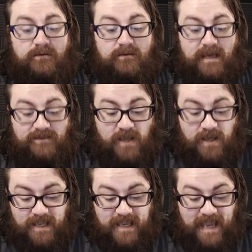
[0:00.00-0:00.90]

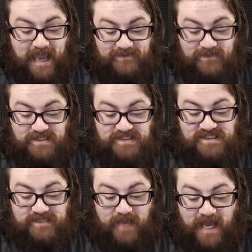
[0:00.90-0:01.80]
I thought they just sent
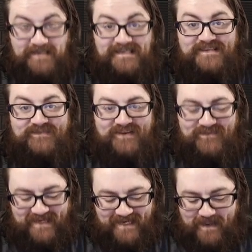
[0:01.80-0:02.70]
boxes for a
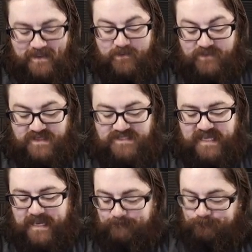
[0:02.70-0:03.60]
minute, but these
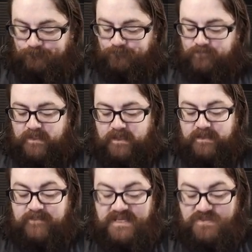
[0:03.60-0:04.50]
came, and
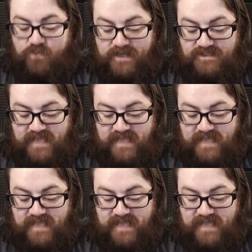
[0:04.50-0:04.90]
these were inside of